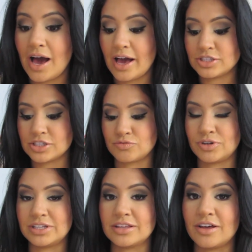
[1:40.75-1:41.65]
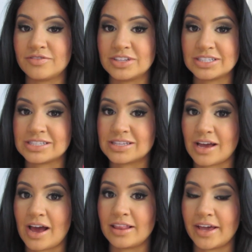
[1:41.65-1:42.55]
I just really love this
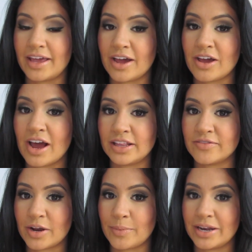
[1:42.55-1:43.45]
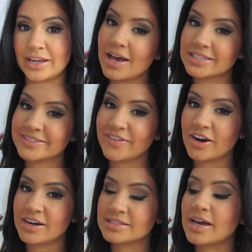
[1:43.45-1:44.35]
highlight. I highly recommend it. As
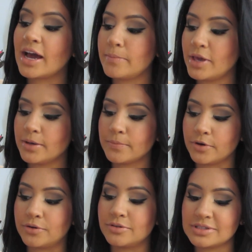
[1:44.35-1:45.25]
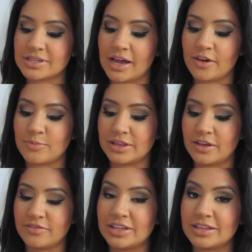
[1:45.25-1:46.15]
far as eye makeup goes, I have been
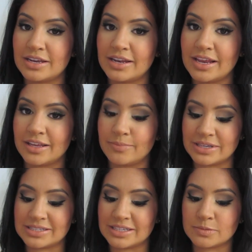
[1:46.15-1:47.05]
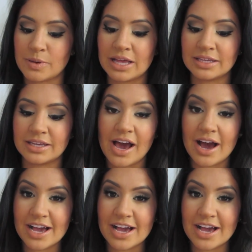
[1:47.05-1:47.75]
loving the Naked Basics palette.